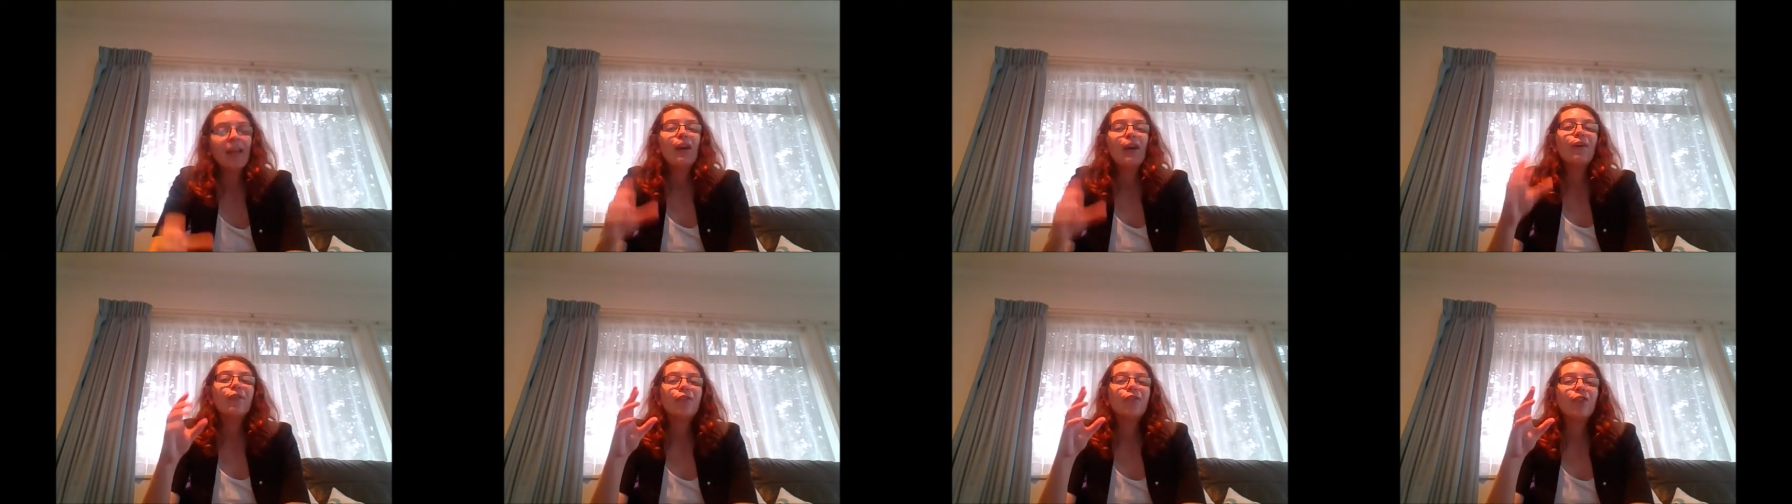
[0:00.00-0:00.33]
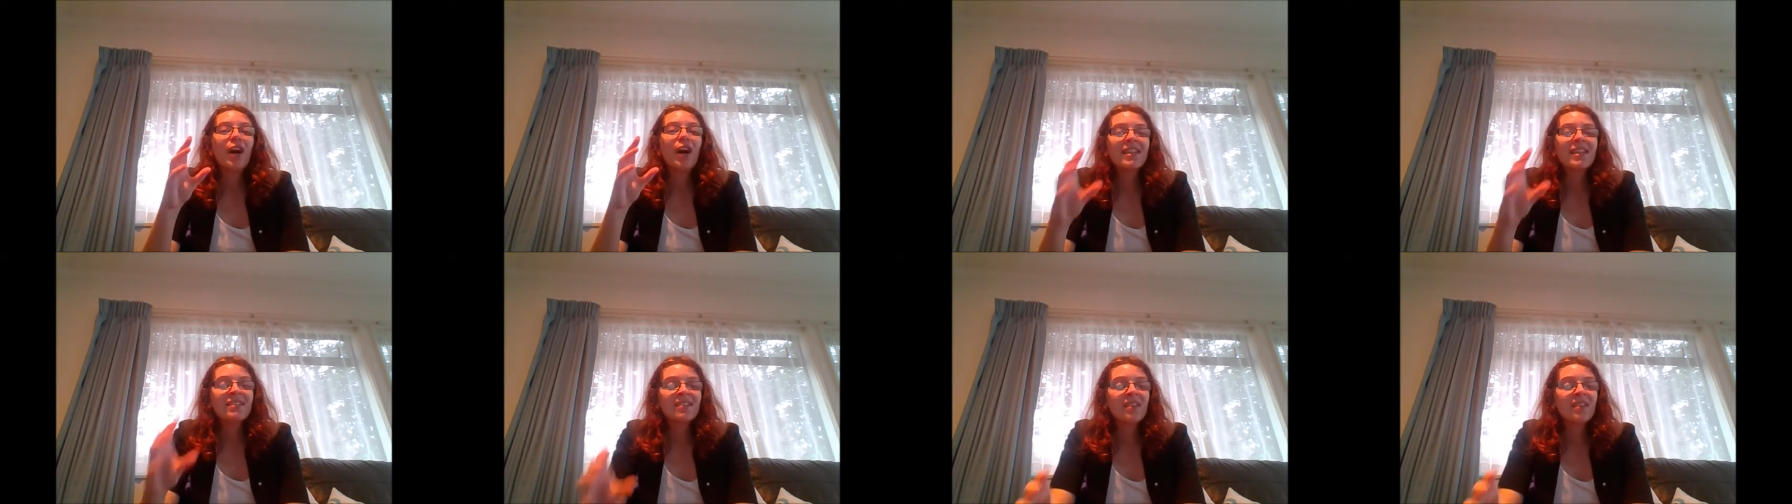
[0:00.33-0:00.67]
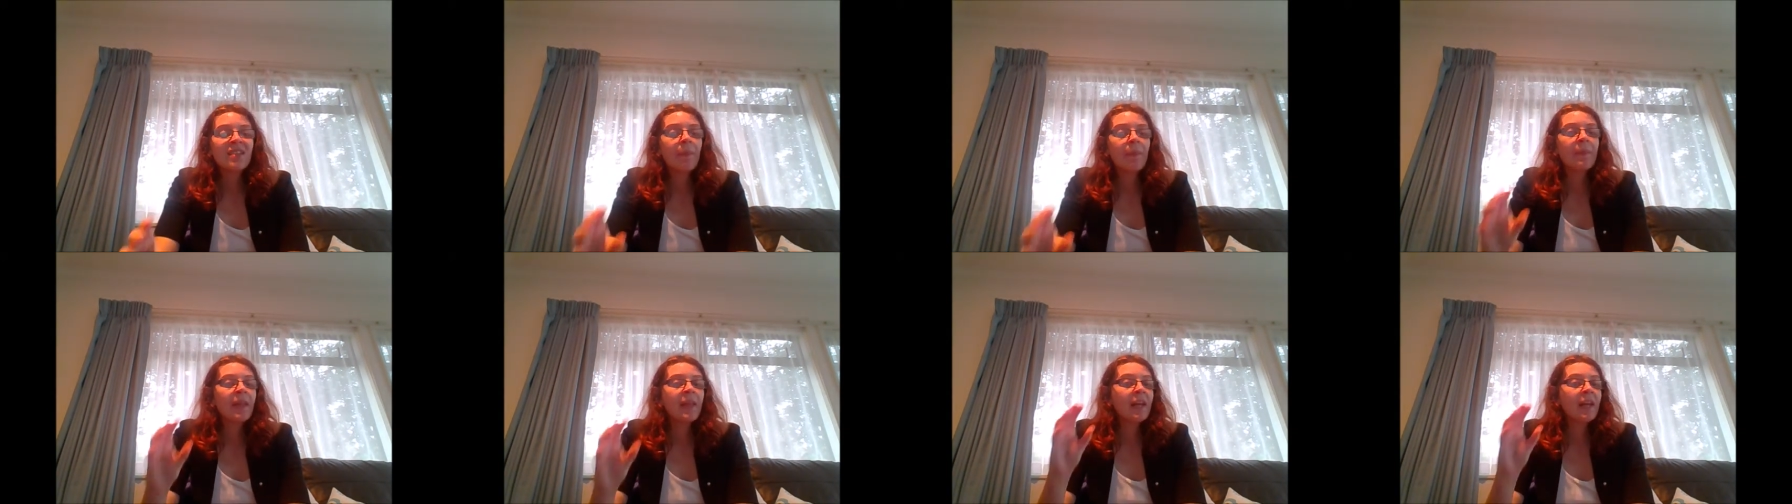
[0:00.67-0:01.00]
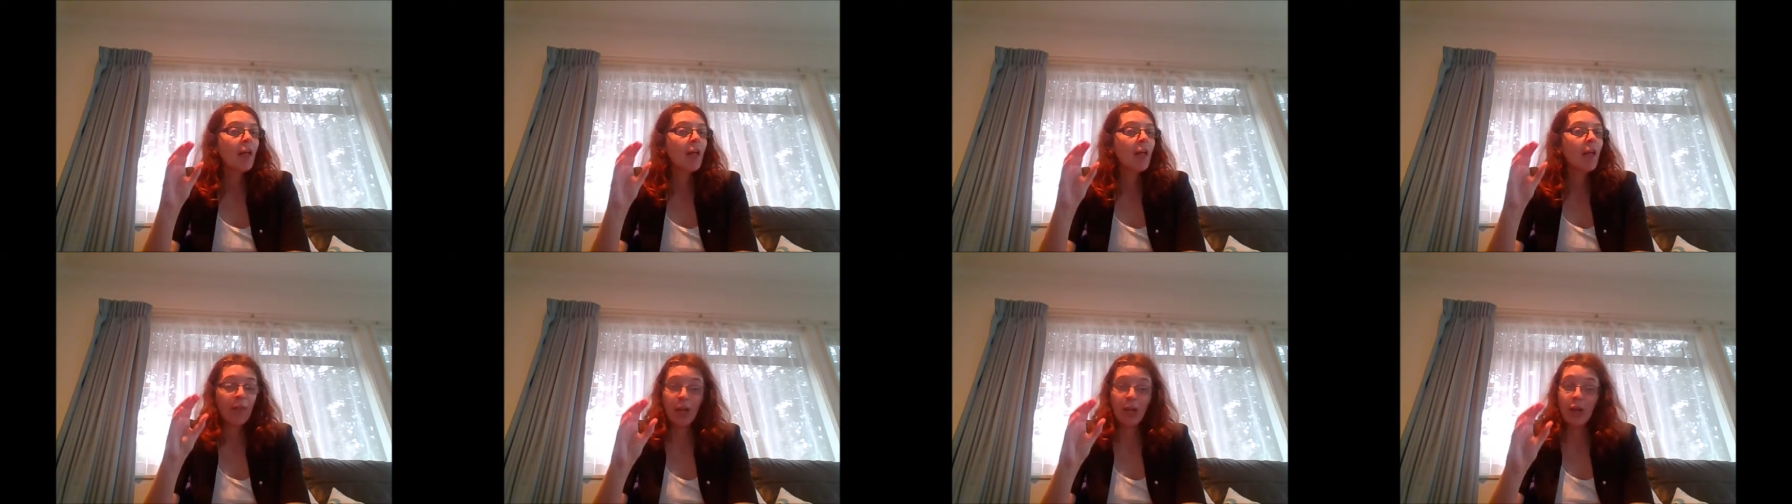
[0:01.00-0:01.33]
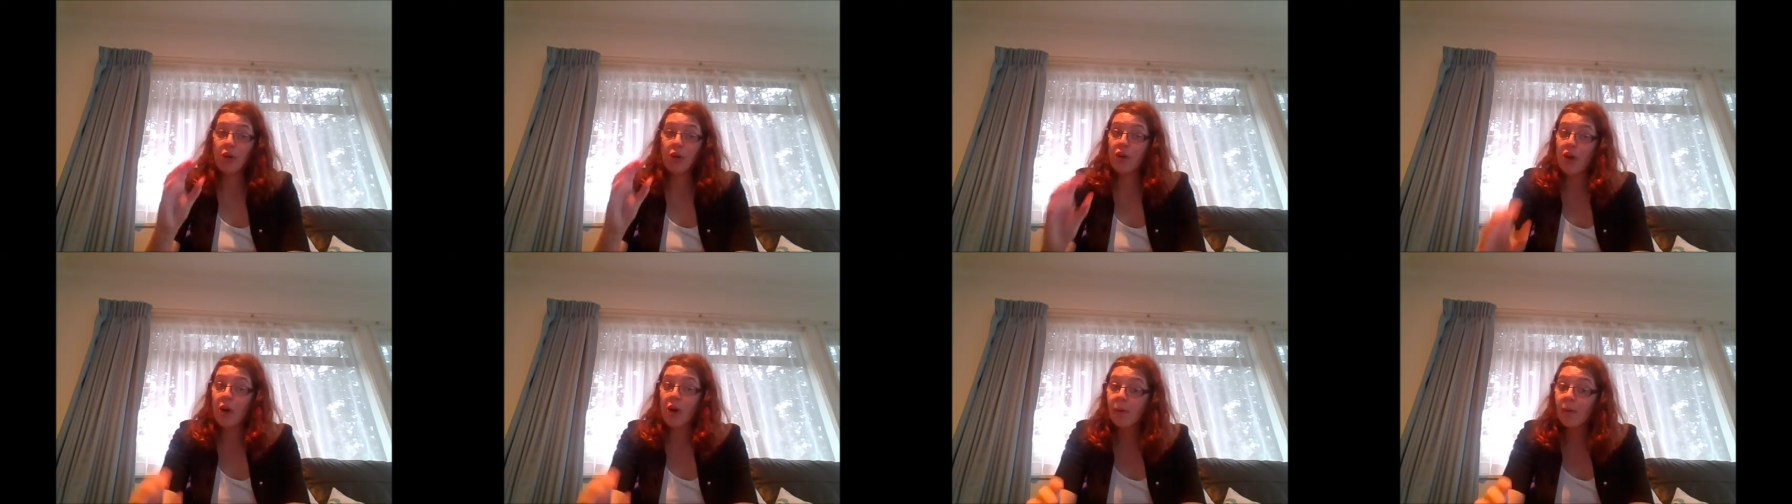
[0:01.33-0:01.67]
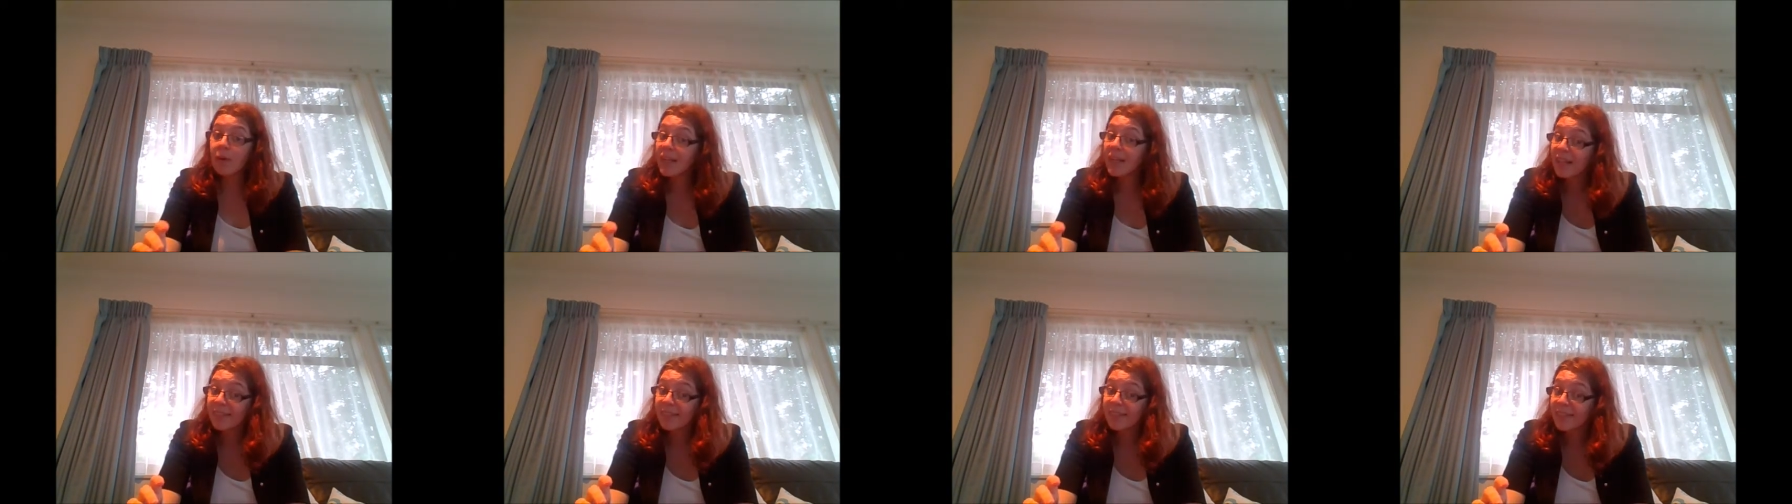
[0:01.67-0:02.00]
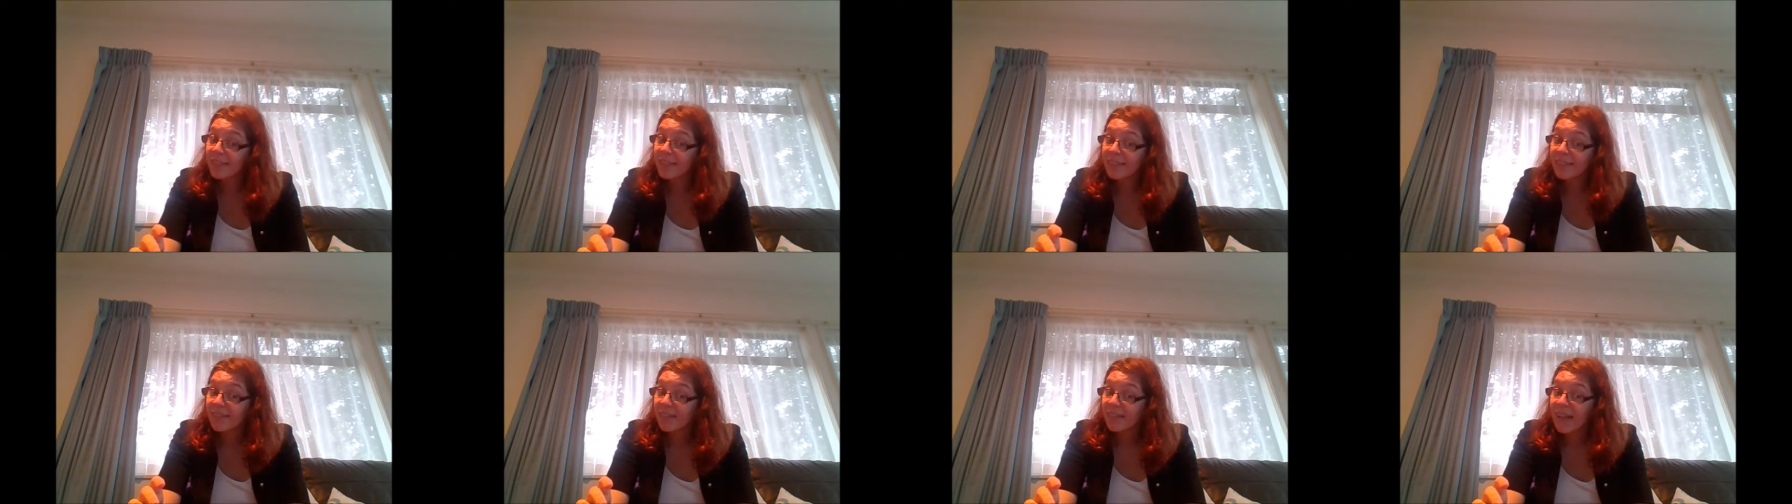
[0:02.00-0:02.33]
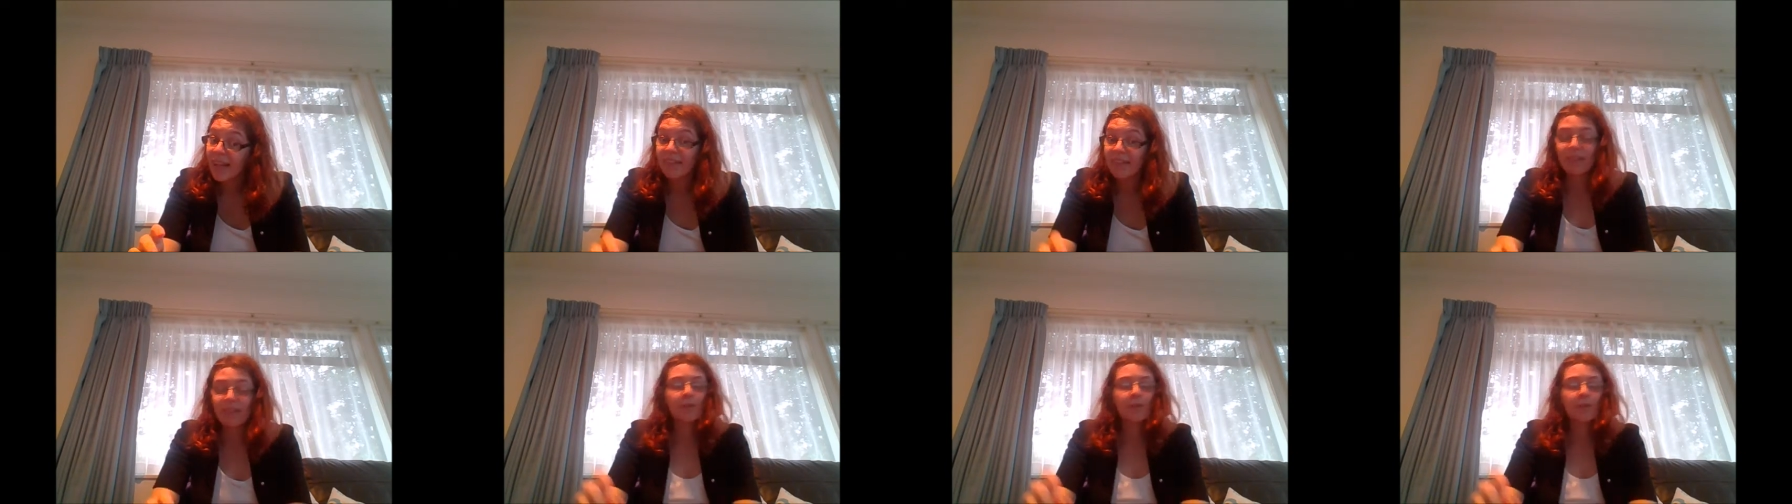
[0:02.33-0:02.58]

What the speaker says: Find something that no one else understands,